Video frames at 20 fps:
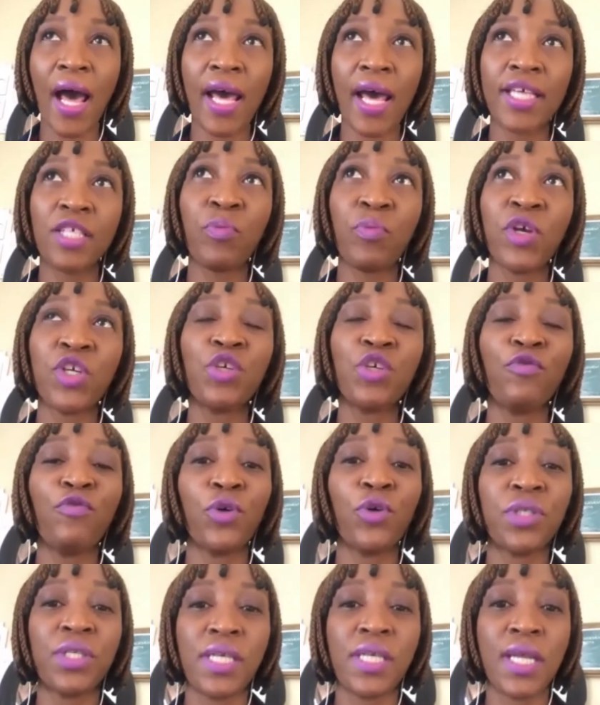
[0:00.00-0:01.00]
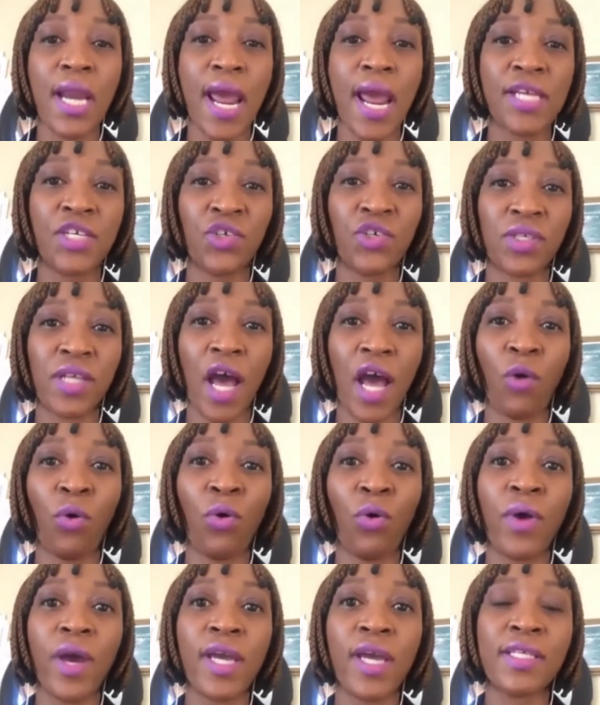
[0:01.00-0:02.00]
especially for teenagers, I
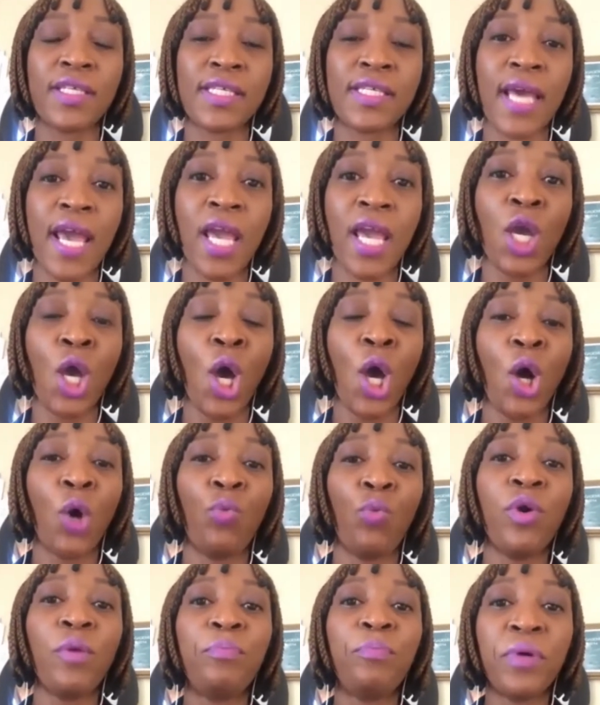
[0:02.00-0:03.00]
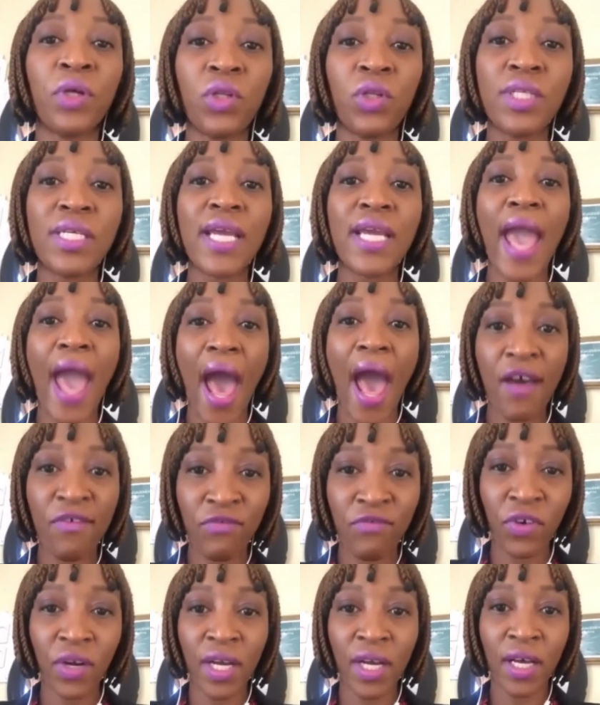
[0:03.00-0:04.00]
always say we're building
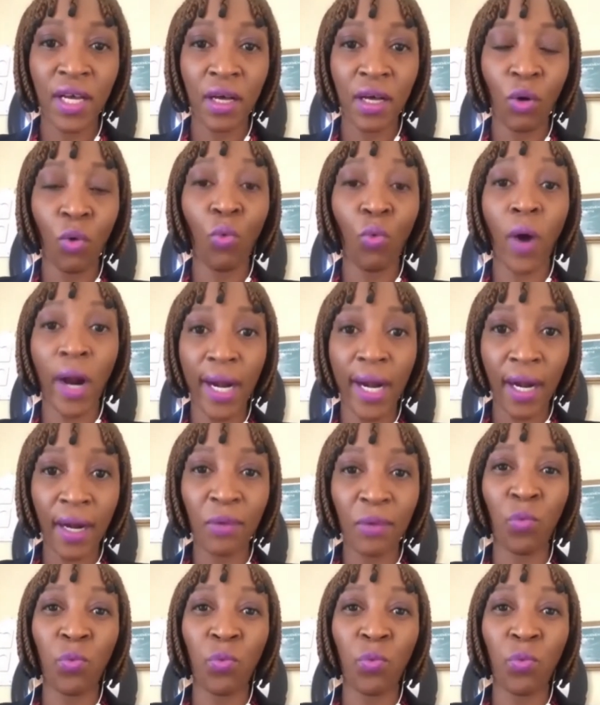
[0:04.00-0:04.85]
Africa one